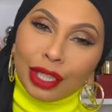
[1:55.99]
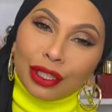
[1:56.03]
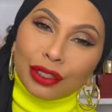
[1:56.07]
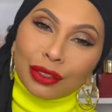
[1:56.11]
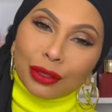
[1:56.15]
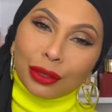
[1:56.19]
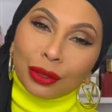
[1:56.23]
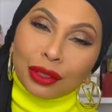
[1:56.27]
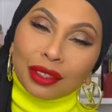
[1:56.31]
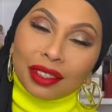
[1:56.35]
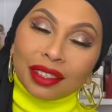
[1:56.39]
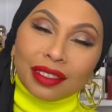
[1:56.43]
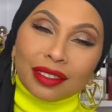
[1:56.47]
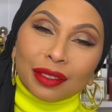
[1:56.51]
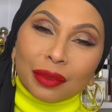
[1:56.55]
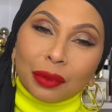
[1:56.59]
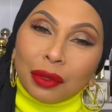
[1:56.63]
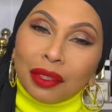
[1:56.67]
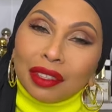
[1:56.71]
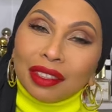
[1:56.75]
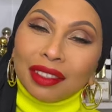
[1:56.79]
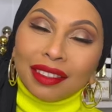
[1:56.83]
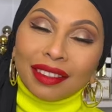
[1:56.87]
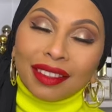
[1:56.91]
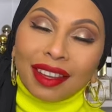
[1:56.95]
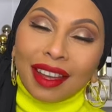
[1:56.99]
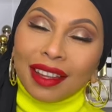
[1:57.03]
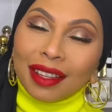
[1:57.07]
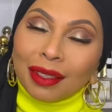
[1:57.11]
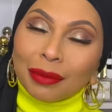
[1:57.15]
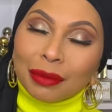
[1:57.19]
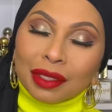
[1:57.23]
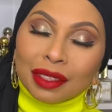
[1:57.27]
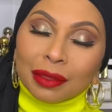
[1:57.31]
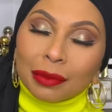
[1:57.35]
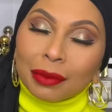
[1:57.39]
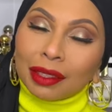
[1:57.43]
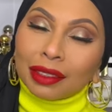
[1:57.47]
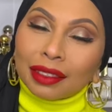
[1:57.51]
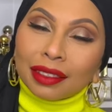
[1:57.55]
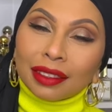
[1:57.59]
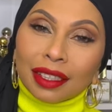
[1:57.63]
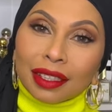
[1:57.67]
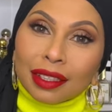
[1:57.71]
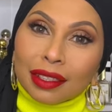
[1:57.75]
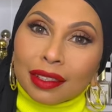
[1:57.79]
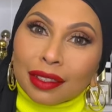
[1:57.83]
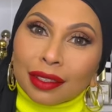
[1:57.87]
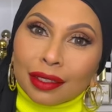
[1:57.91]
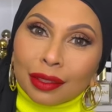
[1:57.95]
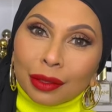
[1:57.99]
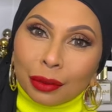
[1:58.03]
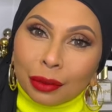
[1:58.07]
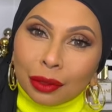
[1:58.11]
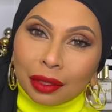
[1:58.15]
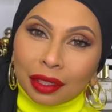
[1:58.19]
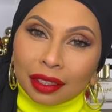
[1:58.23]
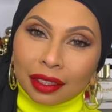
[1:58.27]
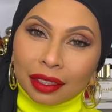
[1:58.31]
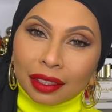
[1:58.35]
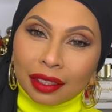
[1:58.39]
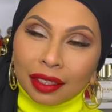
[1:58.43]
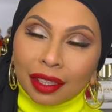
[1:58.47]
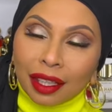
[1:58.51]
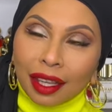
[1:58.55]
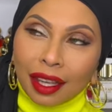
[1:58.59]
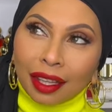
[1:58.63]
So this one, I am smelling so good.